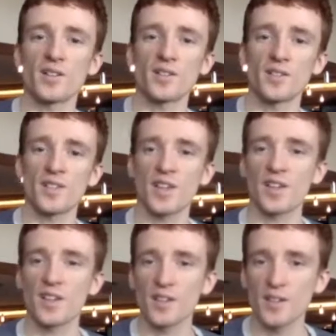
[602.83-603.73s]
the
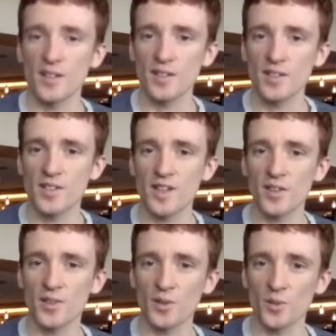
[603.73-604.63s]

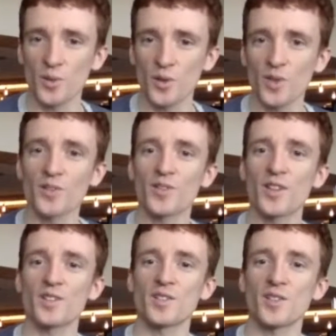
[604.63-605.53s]
standard normal curve that
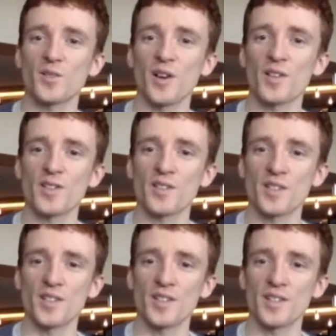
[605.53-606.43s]
is to the right of the
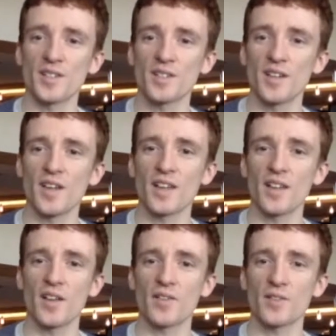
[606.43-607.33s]
z, the
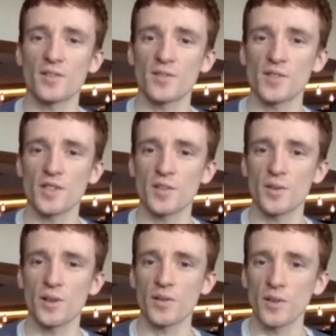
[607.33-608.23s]
left of z,
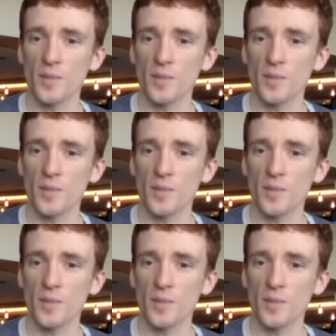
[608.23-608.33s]
whatever.